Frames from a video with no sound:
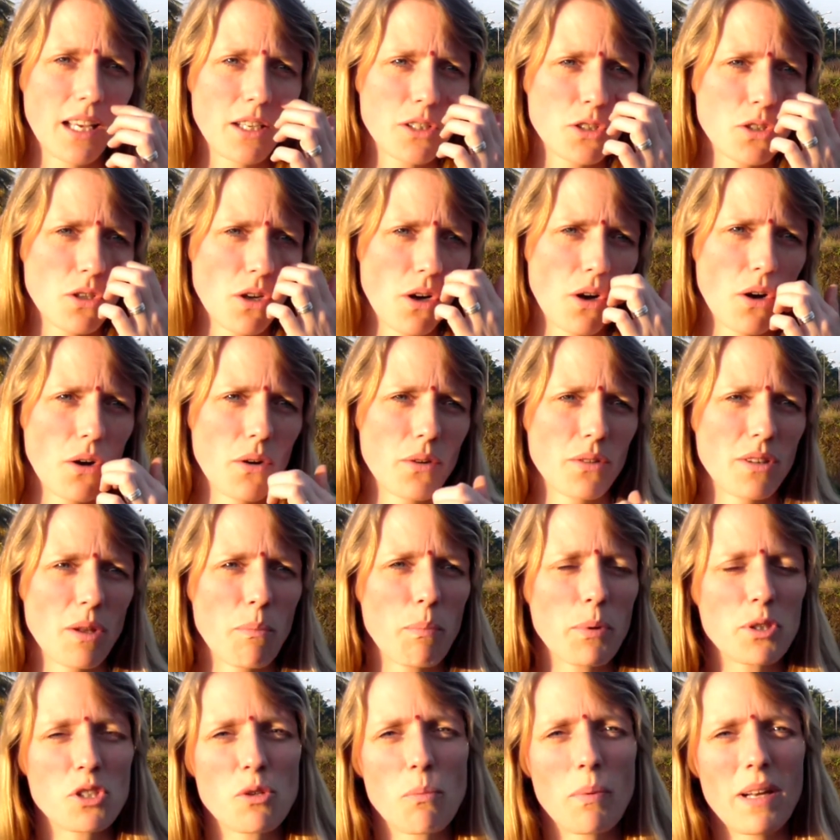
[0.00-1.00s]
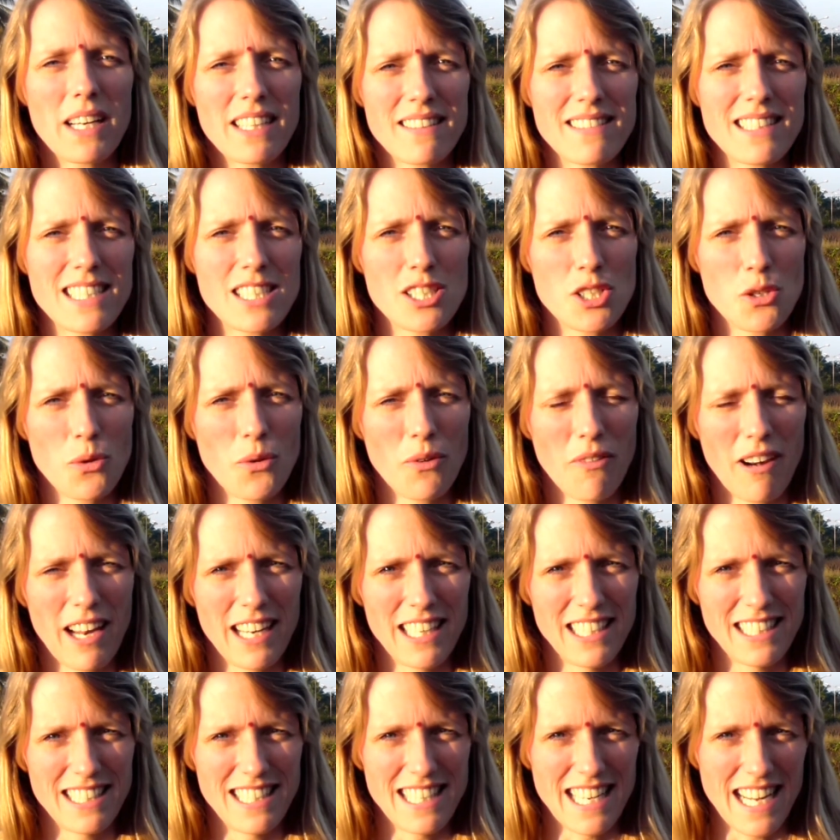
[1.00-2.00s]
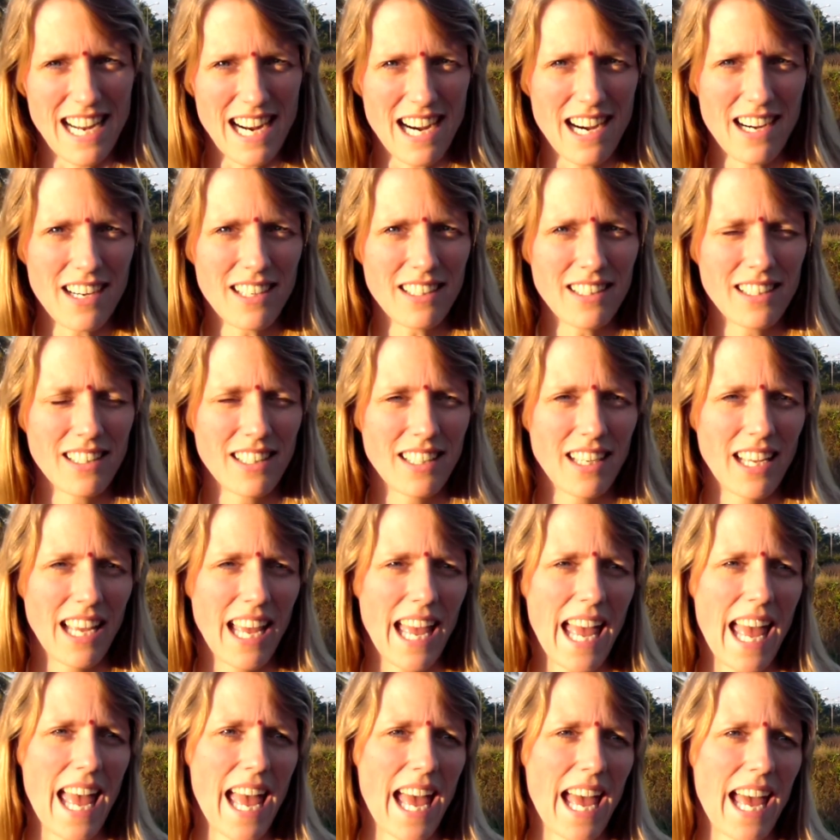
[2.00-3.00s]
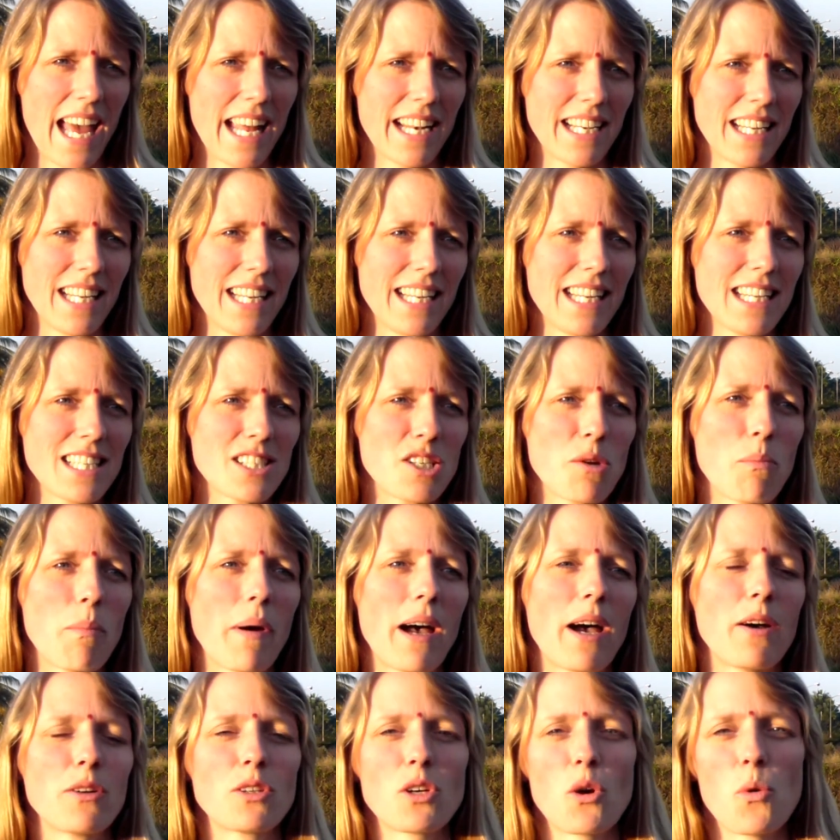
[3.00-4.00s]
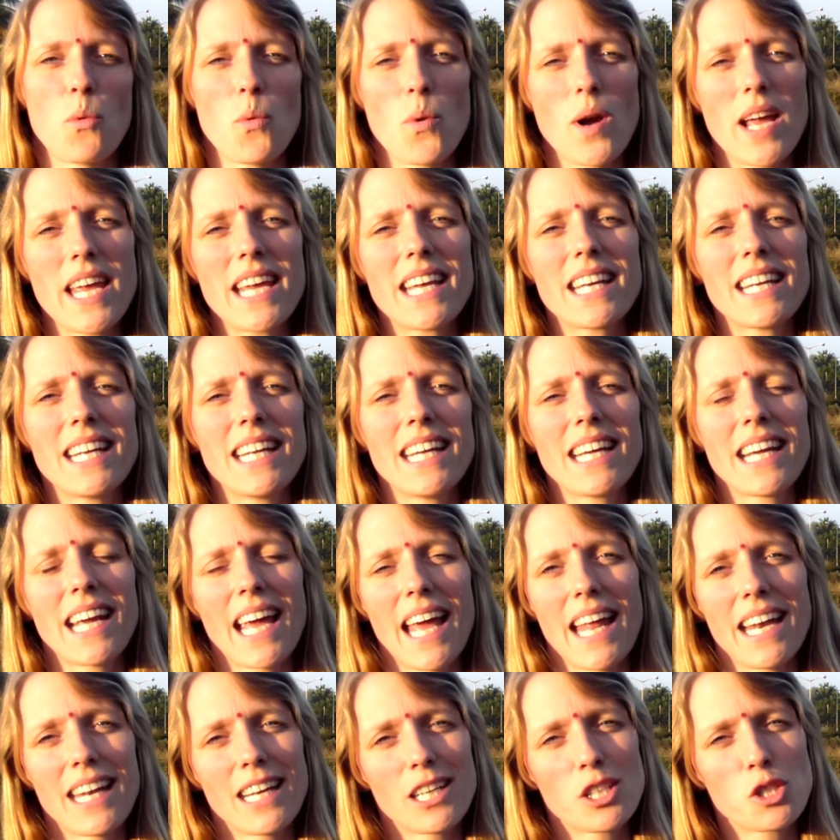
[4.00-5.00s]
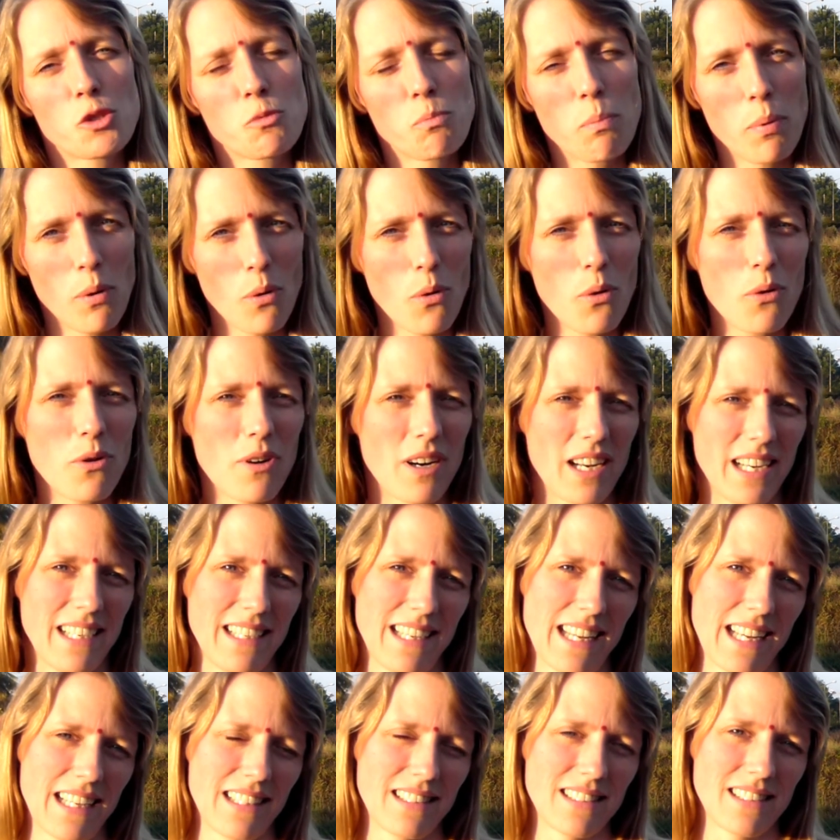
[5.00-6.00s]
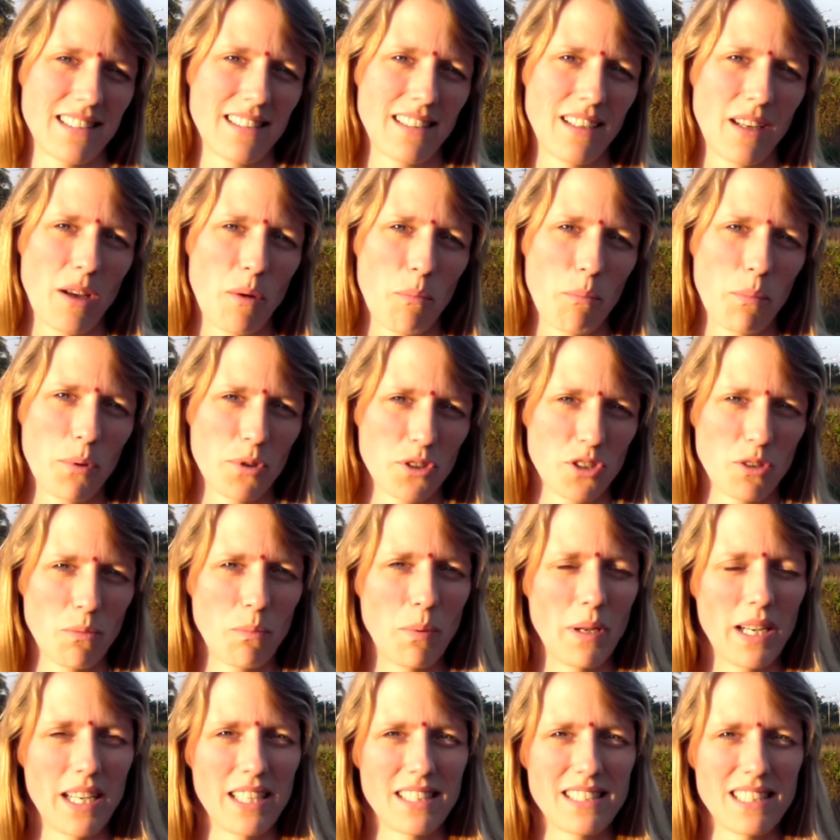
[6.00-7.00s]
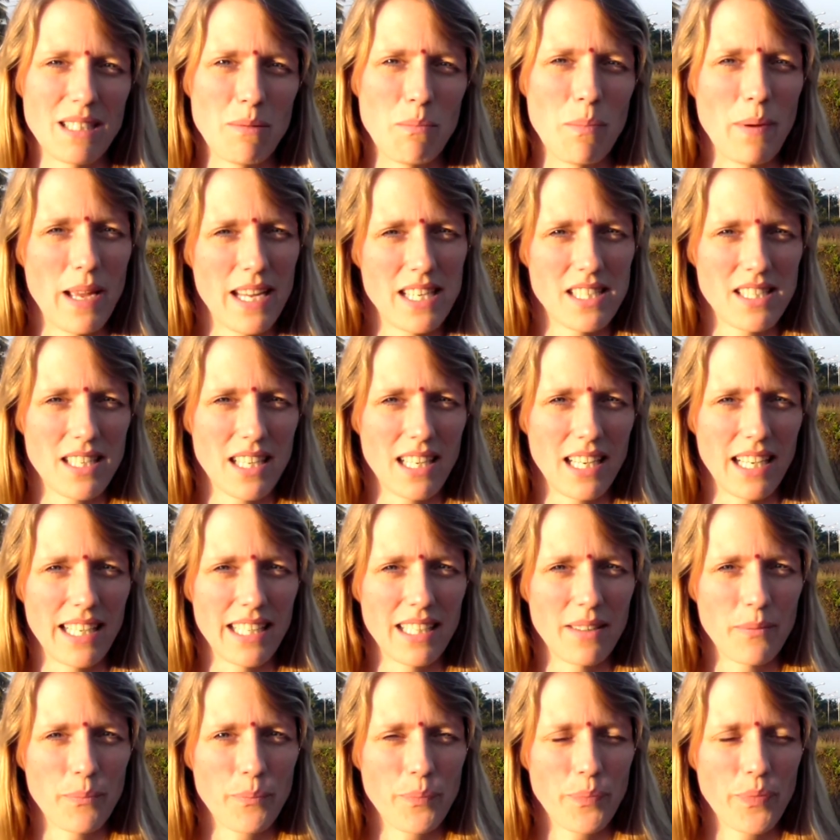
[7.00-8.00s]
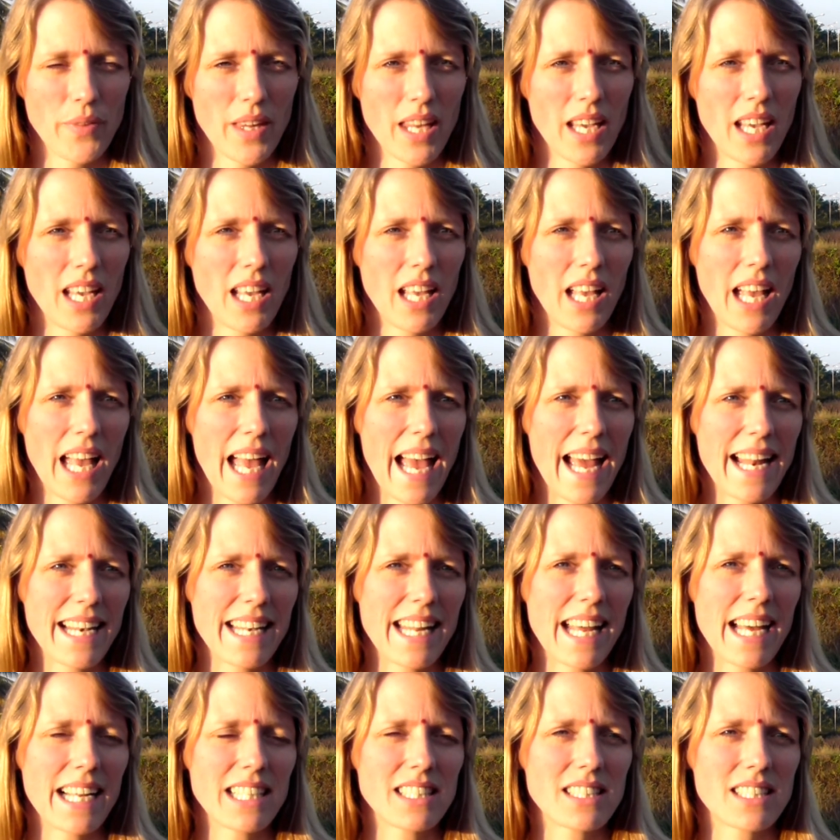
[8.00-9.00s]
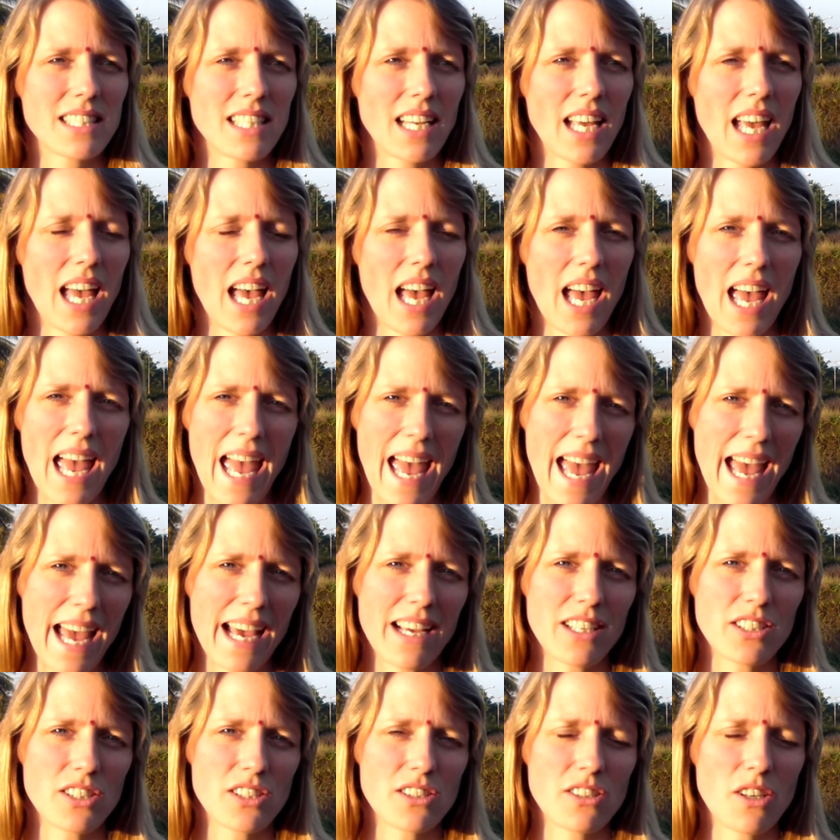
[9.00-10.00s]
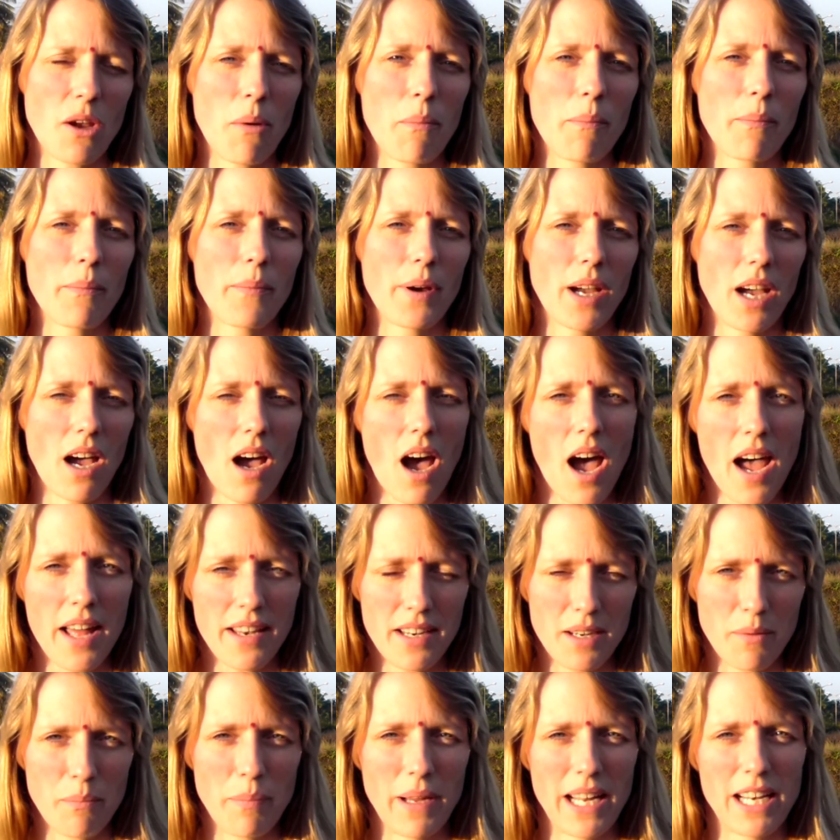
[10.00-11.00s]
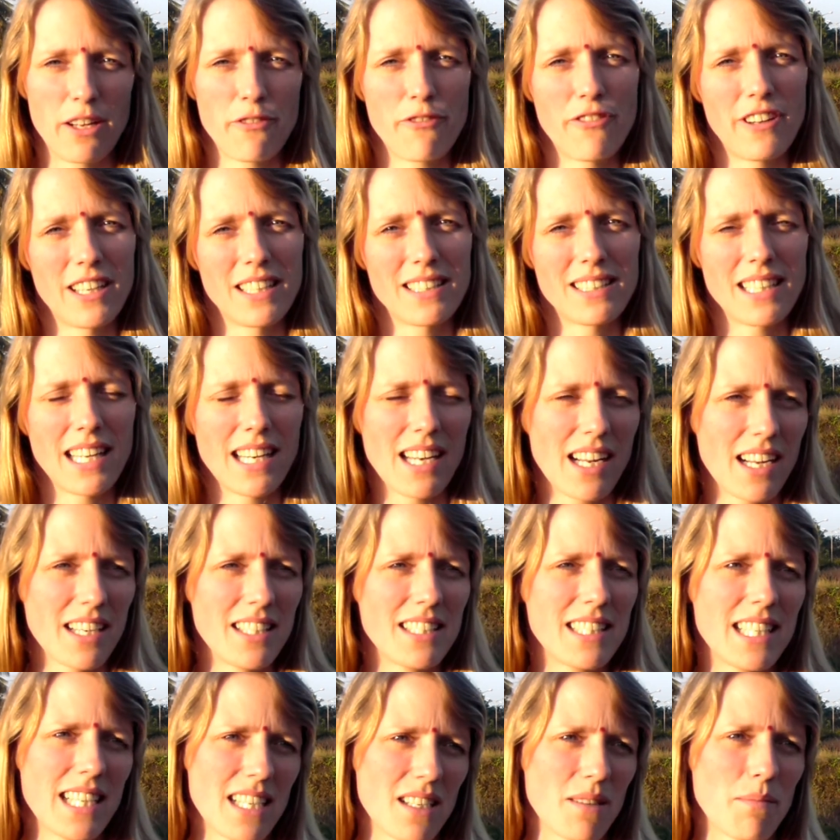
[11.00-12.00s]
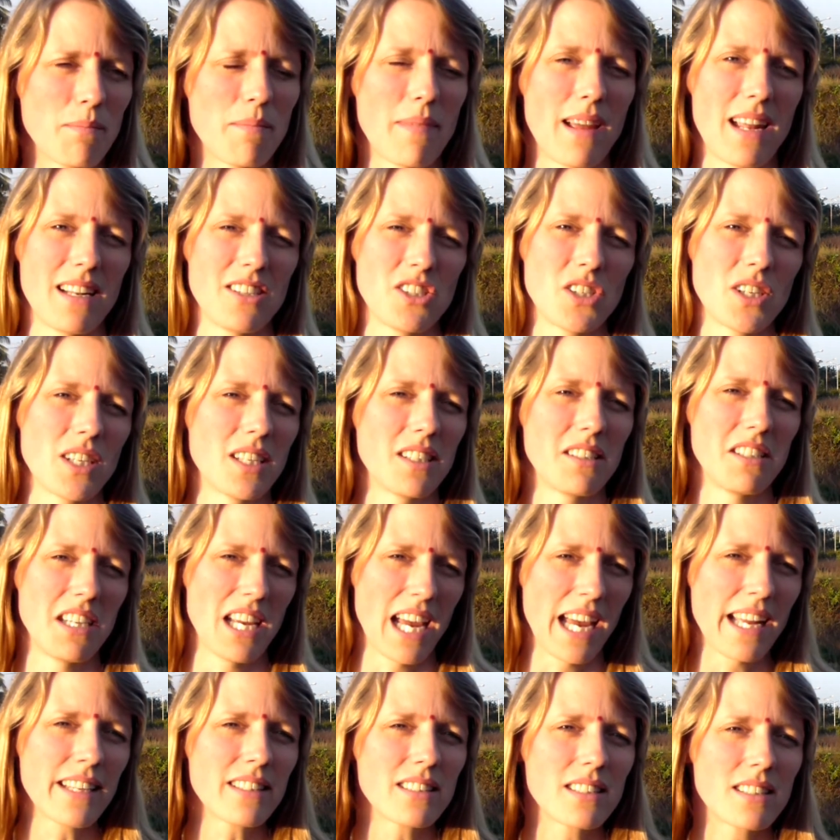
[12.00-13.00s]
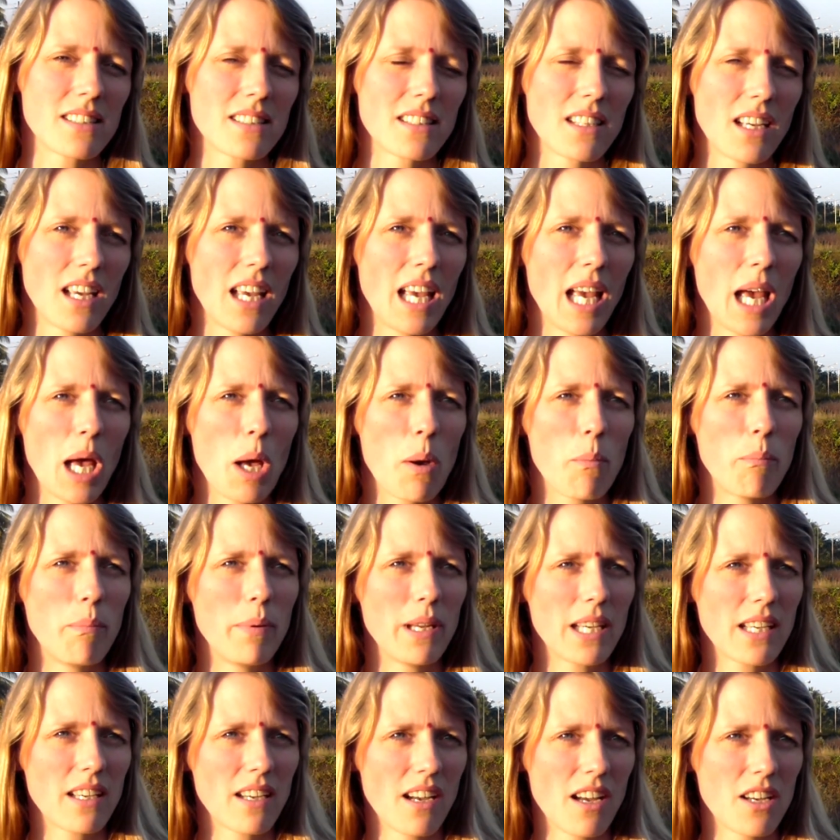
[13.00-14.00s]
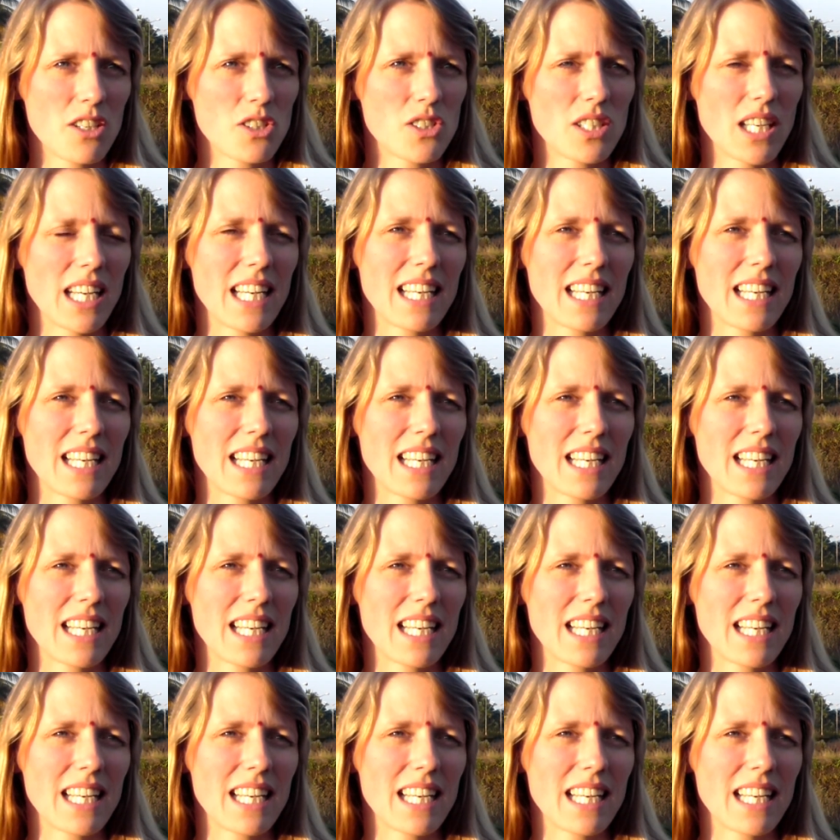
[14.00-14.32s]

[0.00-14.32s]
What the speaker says: So the possibility is already there. And it is about awakening and exploring that possibility, basically. And that has some other benefit that I didn't mention yet, because